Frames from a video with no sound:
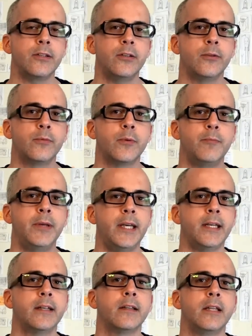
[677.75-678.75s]
you
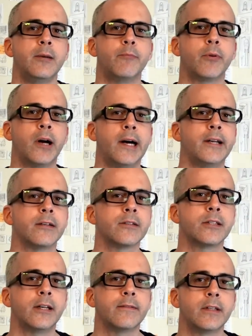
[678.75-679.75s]
repeatedly brought
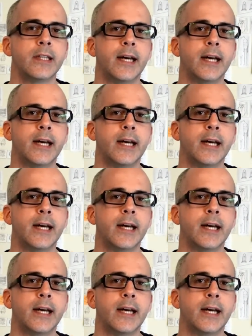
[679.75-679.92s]
yourself to